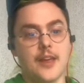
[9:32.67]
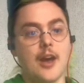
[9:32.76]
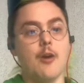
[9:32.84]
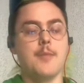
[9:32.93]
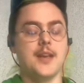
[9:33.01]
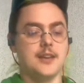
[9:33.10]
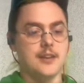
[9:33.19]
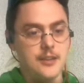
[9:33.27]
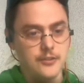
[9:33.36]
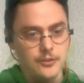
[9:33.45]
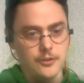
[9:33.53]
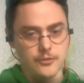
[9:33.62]
that help make it
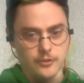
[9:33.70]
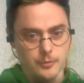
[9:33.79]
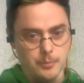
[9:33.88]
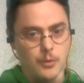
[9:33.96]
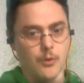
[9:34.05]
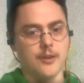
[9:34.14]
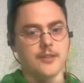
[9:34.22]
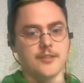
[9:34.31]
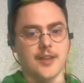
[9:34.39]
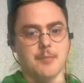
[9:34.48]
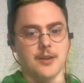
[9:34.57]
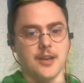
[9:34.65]
easier to deploy
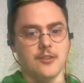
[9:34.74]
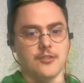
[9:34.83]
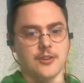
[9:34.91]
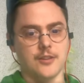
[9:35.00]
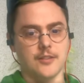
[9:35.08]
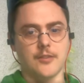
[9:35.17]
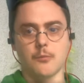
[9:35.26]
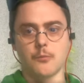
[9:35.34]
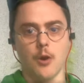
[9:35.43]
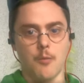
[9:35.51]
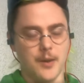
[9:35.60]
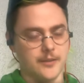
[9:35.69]
these applications
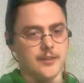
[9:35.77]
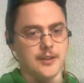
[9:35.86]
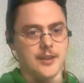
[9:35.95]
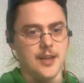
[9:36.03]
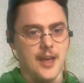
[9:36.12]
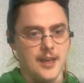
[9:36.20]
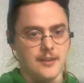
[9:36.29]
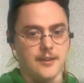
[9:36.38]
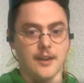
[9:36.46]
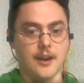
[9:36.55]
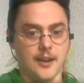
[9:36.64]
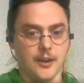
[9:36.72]
robustly
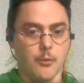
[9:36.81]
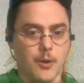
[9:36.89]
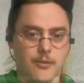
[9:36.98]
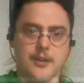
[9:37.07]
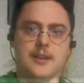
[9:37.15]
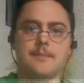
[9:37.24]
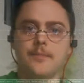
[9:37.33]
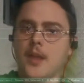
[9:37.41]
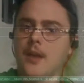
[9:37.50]
and at high quality.